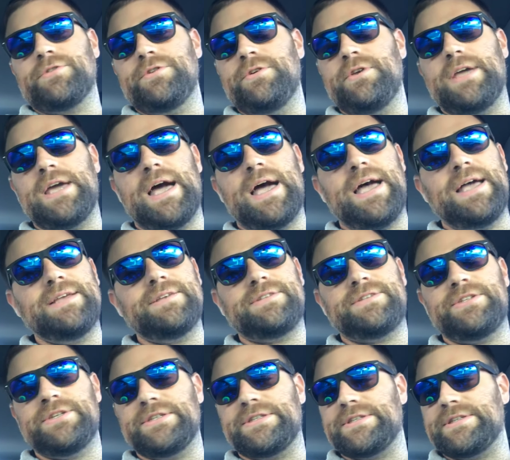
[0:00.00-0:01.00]
You guys
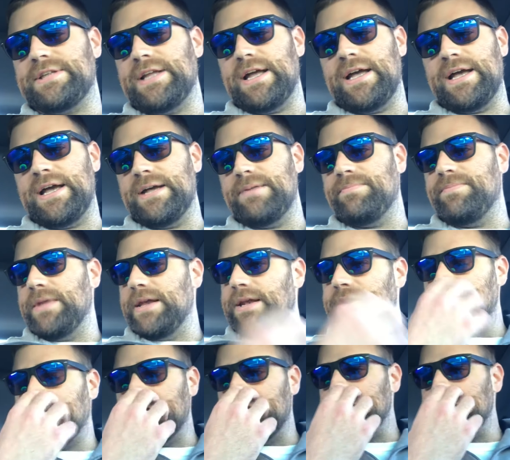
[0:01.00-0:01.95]
just, uh, and if you